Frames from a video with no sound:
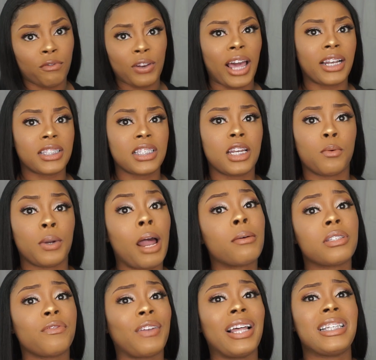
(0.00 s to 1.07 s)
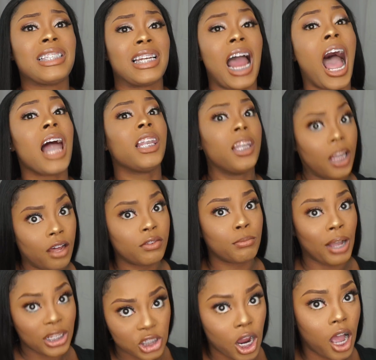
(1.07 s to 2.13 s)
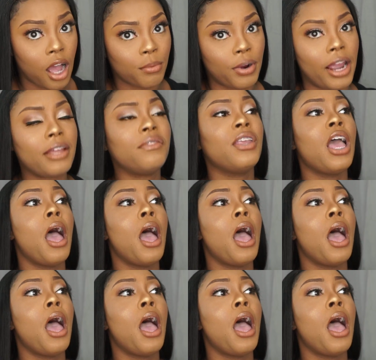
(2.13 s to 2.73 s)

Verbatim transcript: flight attendant when i was a flight attendant i loved my job right